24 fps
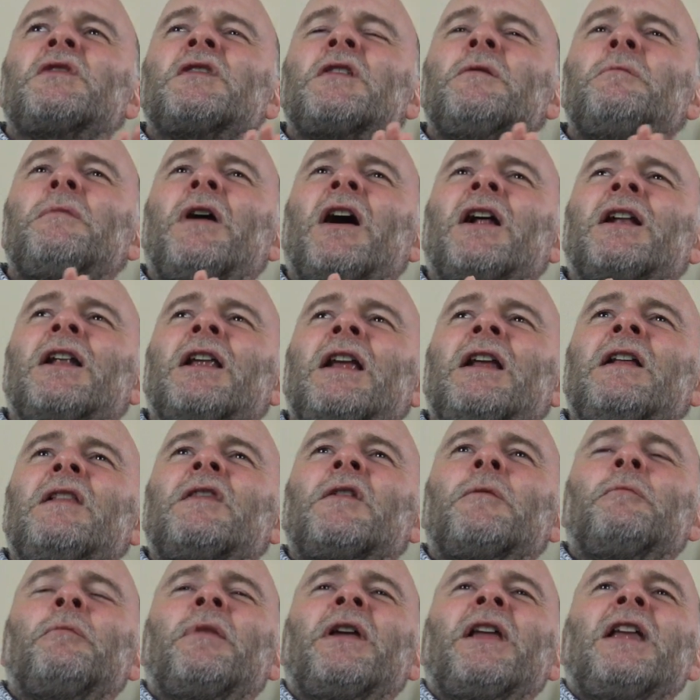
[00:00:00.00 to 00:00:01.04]
the money,
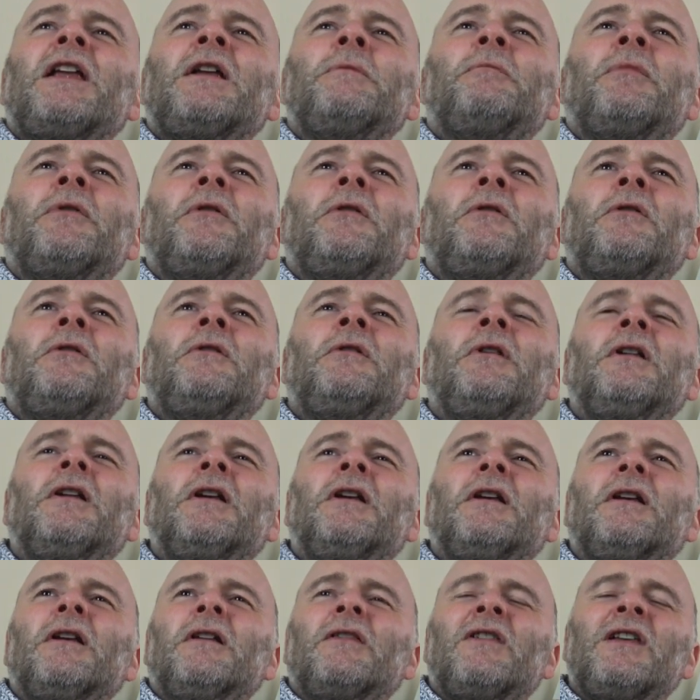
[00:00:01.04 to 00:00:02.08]
the people,
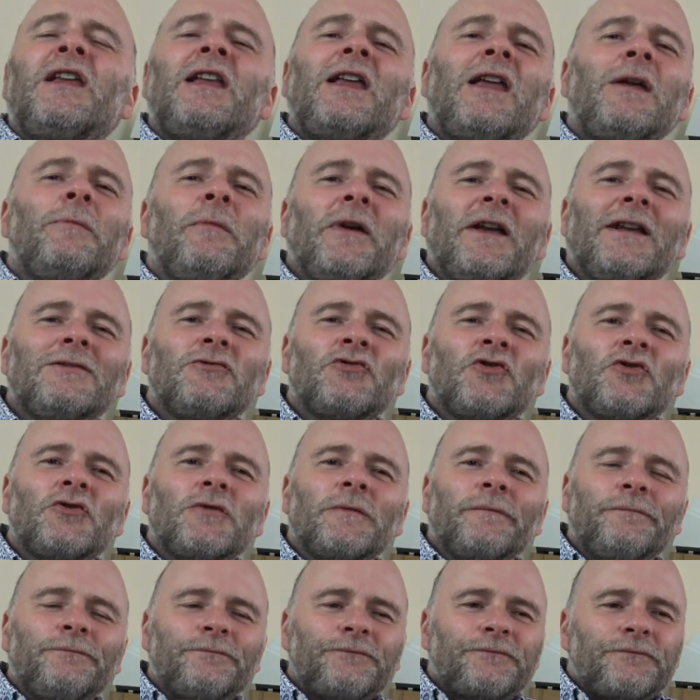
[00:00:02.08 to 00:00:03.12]
the image.
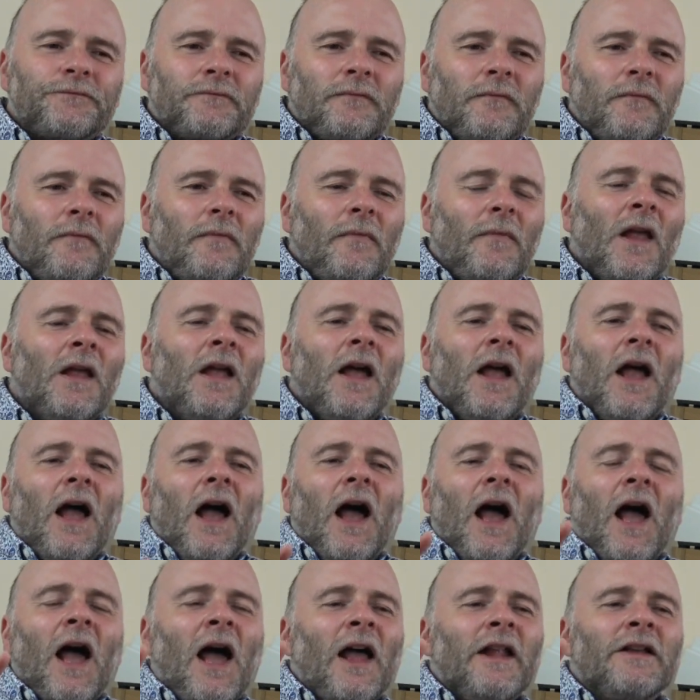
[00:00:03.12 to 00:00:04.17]

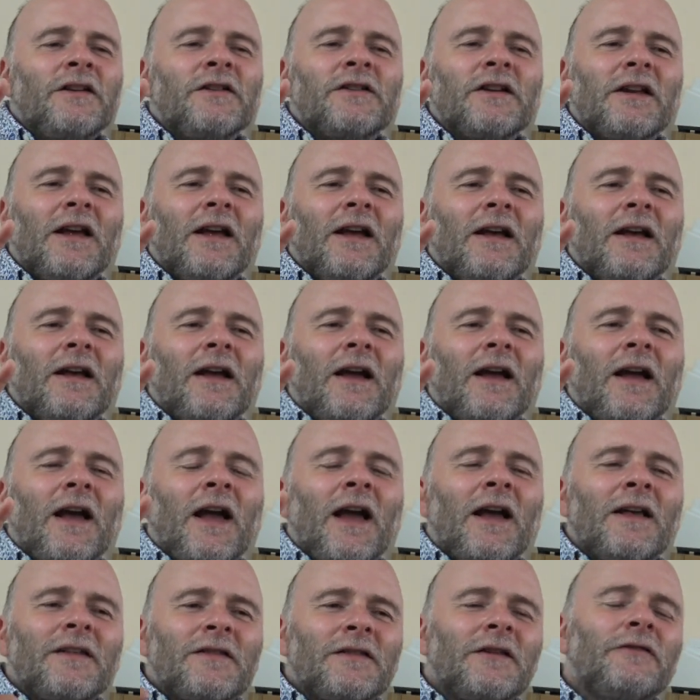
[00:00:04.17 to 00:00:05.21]
And
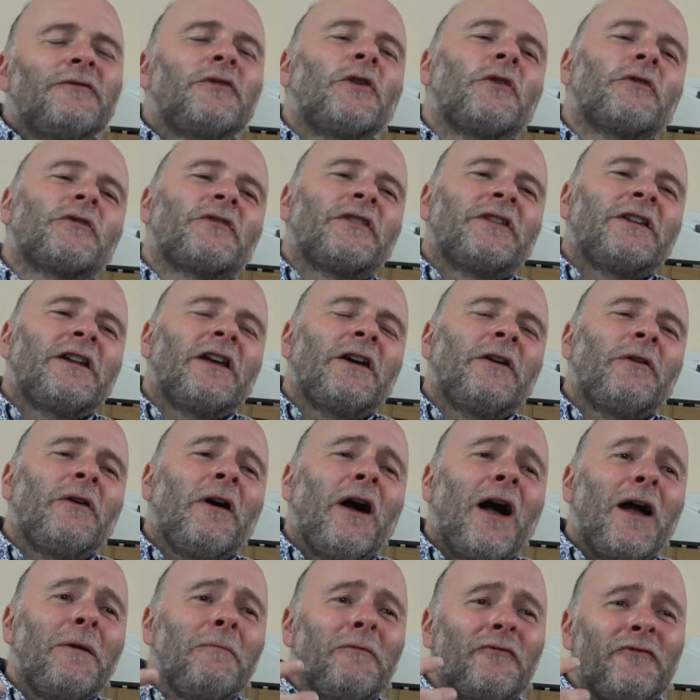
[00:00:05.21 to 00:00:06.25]
as I've got to know,
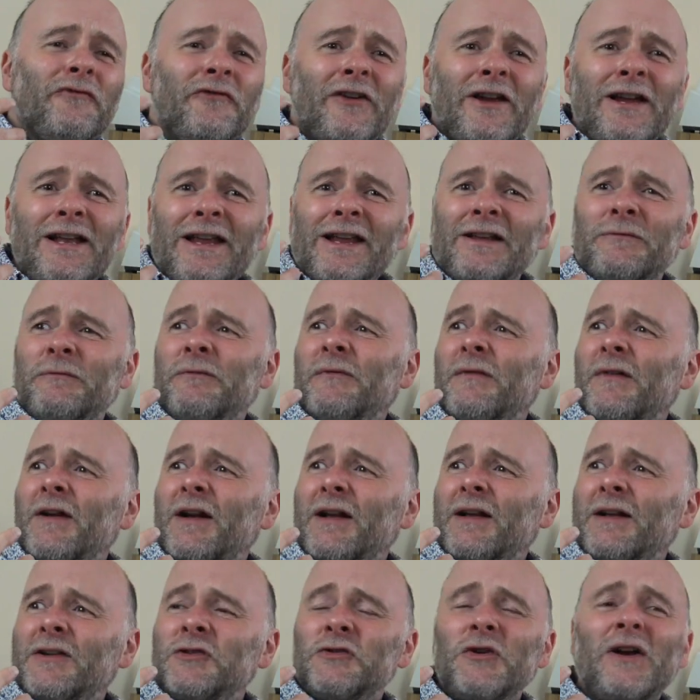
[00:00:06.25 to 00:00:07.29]
I'm feeling,
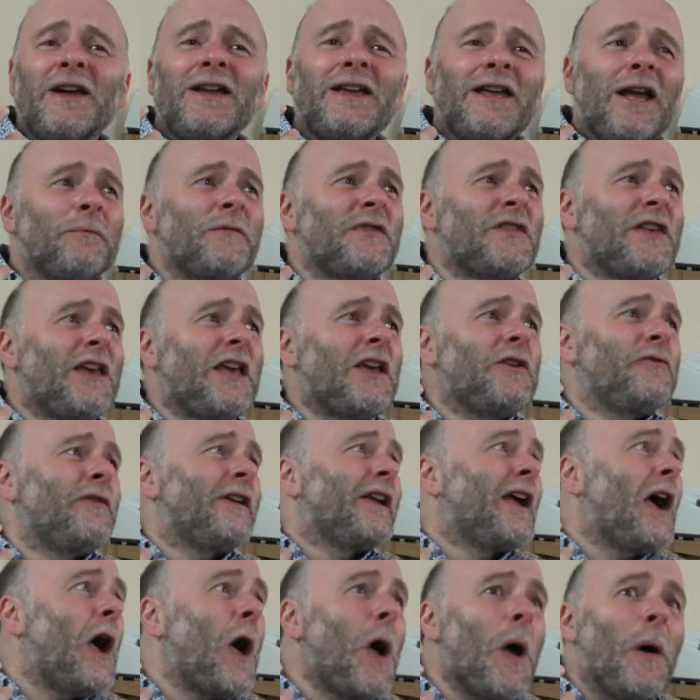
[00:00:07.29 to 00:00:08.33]
crikey, I'm
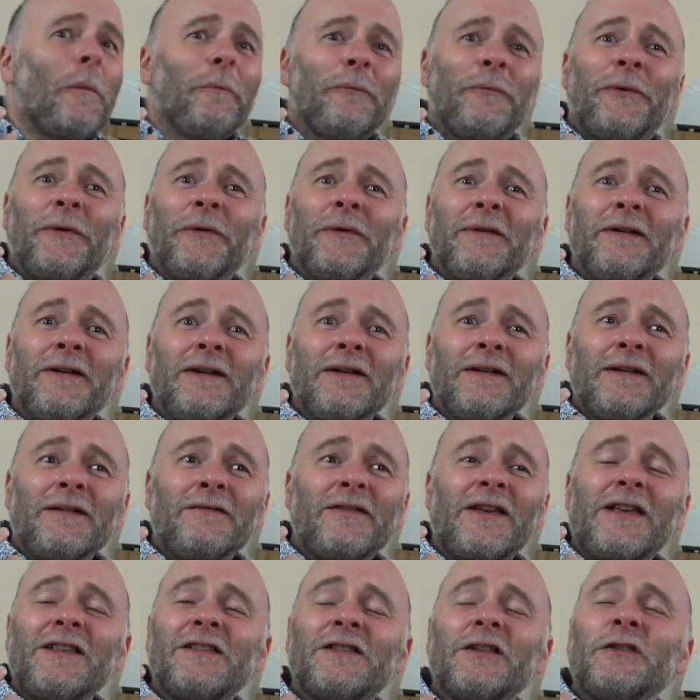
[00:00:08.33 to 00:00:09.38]
tearing up.
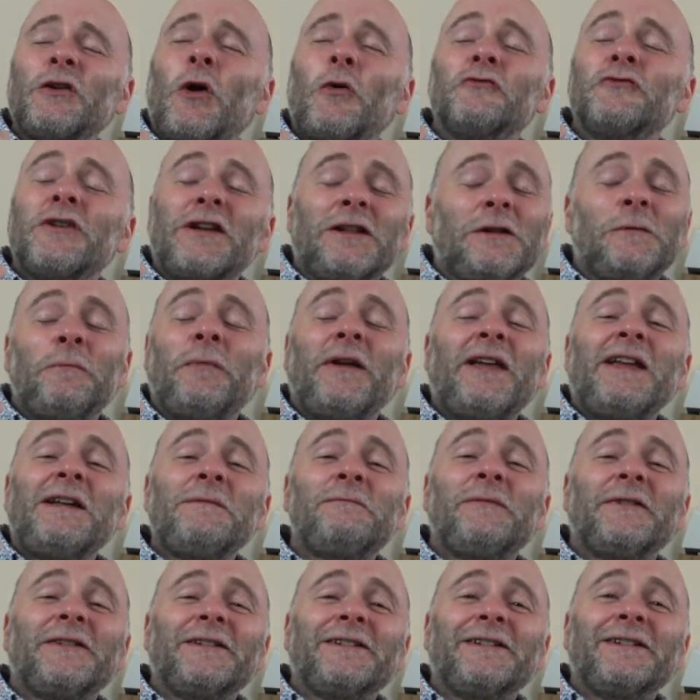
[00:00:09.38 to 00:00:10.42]
These are not real
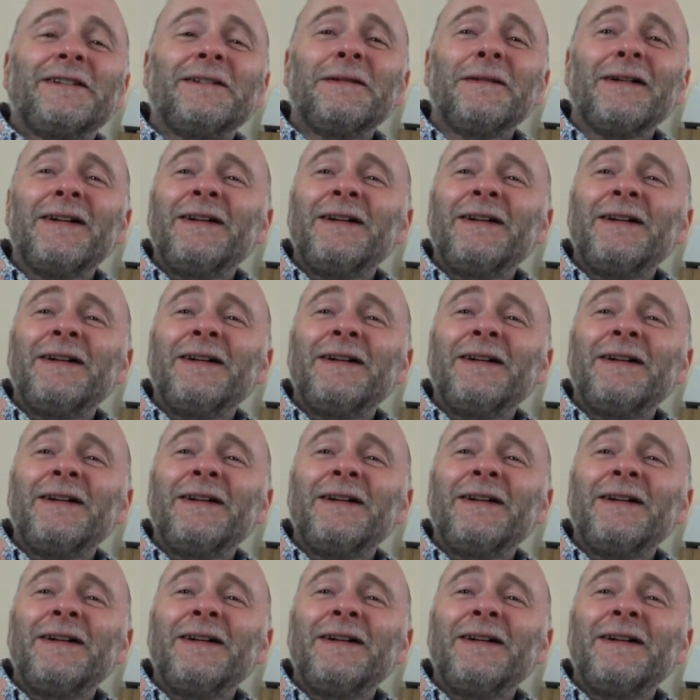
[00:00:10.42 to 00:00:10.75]
people.